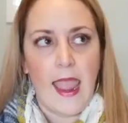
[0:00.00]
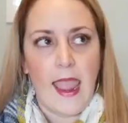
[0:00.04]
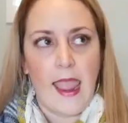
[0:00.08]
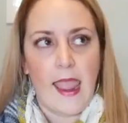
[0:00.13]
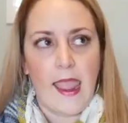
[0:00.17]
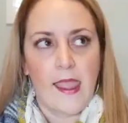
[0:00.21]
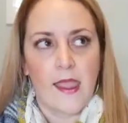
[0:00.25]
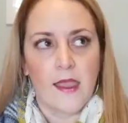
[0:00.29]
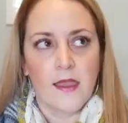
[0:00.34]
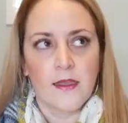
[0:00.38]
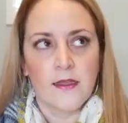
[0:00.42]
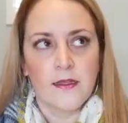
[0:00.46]

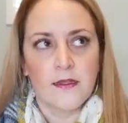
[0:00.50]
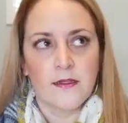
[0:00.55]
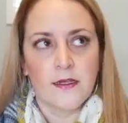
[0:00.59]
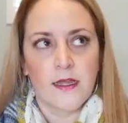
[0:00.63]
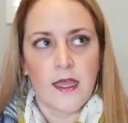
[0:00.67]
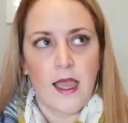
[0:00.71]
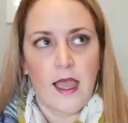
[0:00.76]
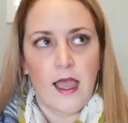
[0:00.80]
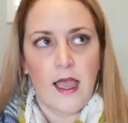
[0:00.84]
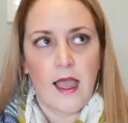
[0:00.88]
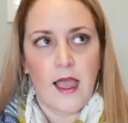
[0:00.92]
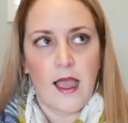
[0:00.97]
And
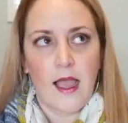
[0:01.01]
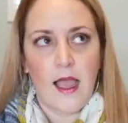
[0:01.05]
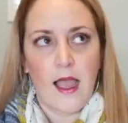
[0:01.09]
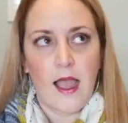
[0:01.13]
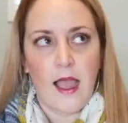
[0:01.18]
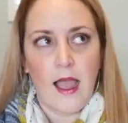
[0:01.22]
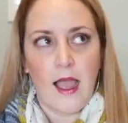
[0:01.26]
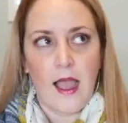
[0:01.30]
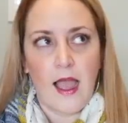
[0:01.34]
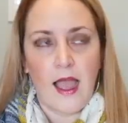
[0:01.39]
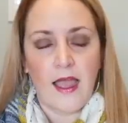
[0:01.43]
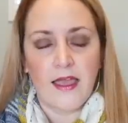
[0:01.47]

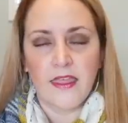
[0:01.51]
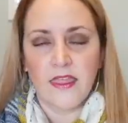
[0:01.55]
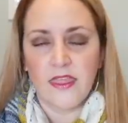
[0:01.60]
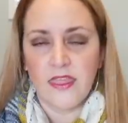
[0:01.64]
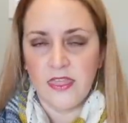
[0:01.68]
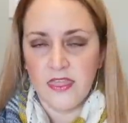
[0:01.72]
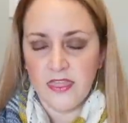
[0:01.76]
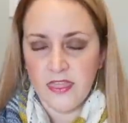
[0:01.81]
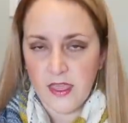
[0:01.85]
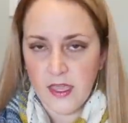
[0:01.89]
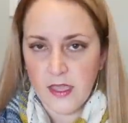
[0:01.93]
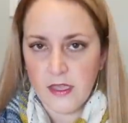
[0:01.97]
I
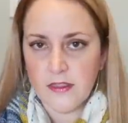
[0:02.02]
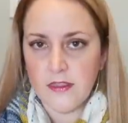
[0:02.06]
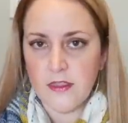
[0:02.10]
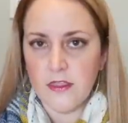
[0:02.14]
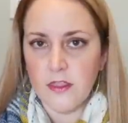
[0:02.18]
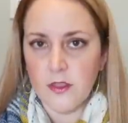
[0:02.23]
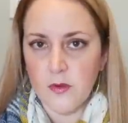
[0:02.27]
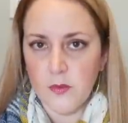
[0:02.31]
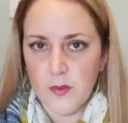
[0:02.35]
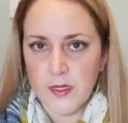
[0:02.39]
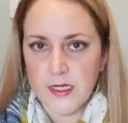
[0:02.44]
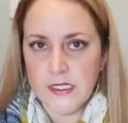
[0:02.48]
think that
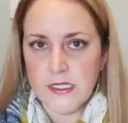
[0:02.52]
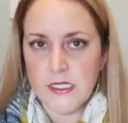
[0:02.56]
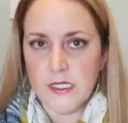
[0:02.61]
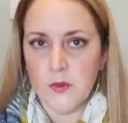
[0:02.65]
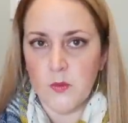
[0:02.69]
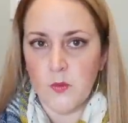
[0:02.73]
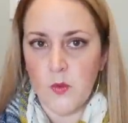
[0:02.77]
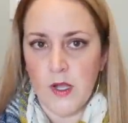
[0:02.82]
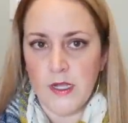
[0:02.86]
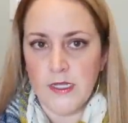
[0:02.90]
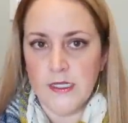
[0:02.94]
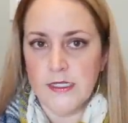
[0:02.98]
the
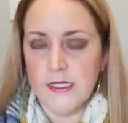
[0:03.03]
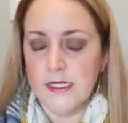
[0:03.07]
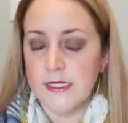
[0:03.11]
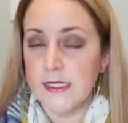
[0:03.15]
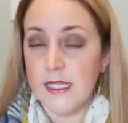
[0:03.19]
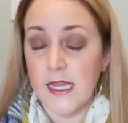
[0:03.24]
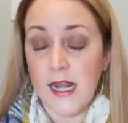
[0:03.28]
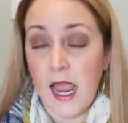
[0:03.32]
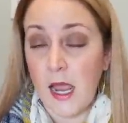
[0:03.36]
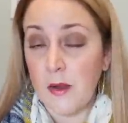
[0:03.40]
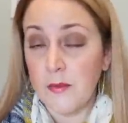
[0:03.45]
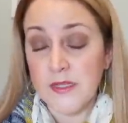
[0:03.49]
reason is
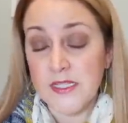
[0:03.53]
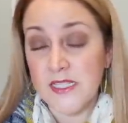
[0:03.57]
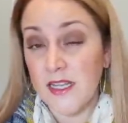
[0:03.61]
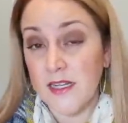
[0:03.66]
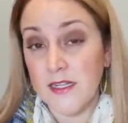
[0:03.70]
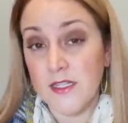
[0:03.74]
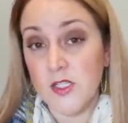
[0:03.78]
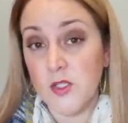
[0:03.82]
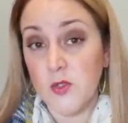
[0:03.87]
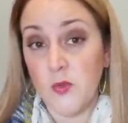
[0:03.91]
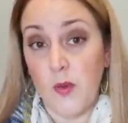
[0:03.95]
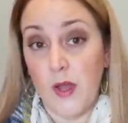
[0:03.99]
that I was
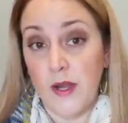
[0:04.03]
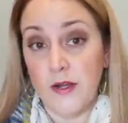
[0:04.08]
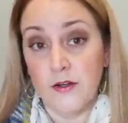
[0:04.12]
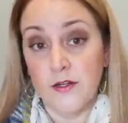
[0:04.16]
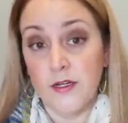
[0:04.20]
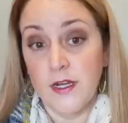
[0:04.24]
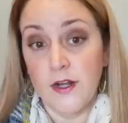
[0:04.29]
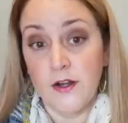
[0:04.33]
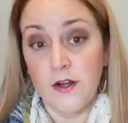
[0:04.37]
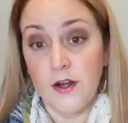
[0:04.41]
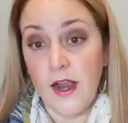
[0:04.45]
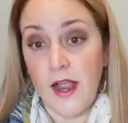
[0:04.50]
not a sweater
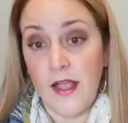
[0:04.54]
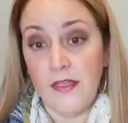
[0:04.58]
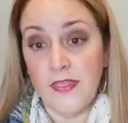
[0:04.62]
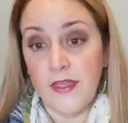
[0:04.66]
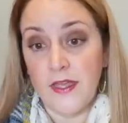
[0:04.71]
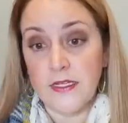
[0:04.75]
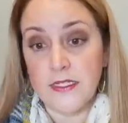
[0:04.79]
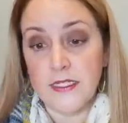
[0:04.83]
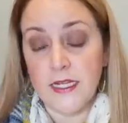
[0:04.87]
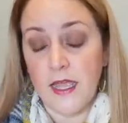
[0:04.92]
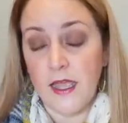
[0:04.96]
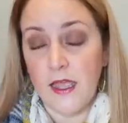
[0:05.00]
knitter at
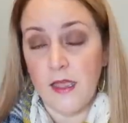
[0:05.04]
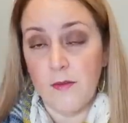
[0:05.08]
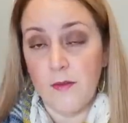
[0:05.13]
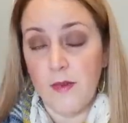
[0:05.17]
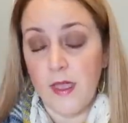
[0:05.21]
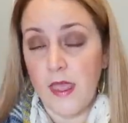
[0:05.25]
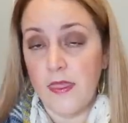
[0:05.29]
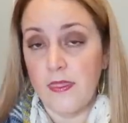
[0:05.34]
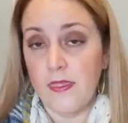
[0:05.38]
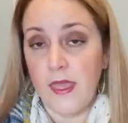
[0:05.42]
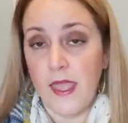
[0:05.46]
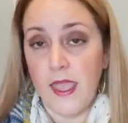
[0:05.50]
that time,
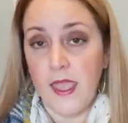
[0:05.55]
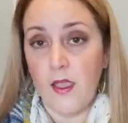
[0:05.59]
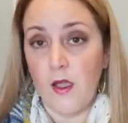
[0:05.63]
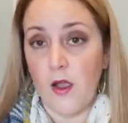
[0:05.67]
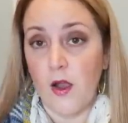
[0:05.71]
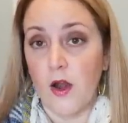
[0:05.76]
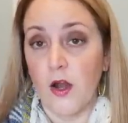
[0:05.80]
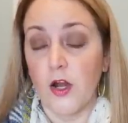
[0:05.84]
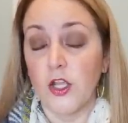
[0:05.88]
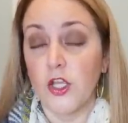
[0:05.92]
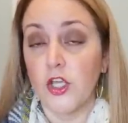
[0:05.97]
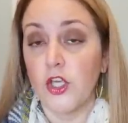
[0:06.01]
and they
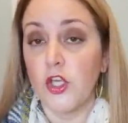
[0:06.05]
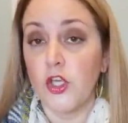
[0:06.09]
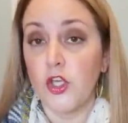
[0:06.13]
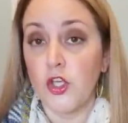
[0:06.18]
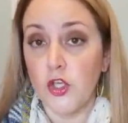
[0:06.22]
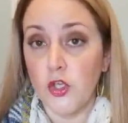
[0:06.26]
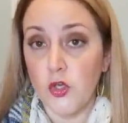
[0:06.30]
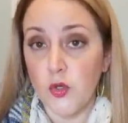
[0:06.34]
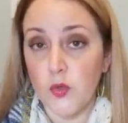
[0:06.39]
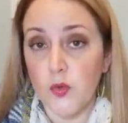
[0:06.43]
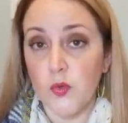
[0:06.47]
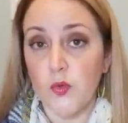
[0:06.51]
are
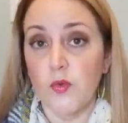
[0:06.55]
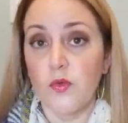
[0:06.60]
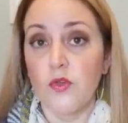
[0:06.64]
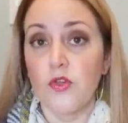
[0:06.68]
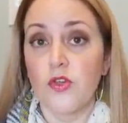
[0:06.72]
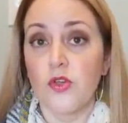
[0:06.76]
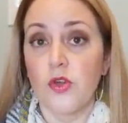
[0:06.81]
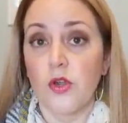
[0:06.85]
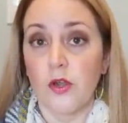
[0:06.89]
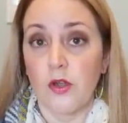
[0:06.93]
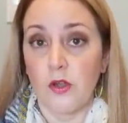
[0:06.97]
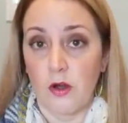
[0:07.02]

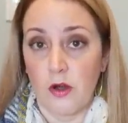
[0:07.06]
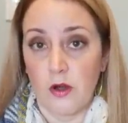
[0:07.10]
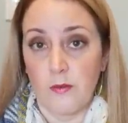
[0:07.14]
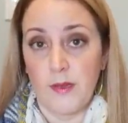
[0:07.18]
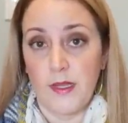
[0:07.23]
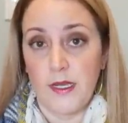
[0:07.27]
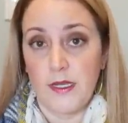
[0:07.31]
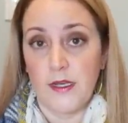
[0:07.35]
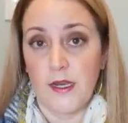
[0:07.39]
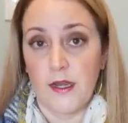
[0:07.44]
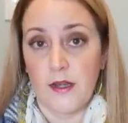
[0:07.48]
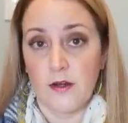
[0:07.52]
huge
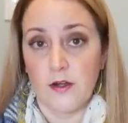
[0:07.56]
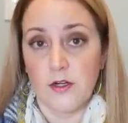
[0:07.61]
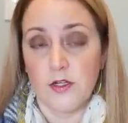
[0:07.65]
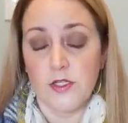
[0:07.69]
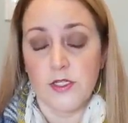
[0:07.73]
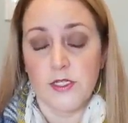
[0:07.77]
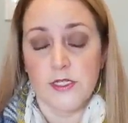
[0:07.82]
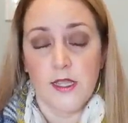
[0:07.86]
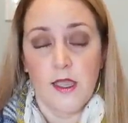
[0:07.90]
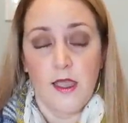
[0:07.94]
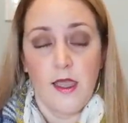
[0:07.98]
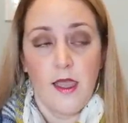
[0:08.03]
garment
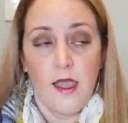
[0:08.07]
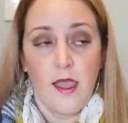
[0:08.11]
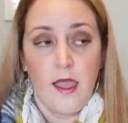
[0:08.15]
knitters.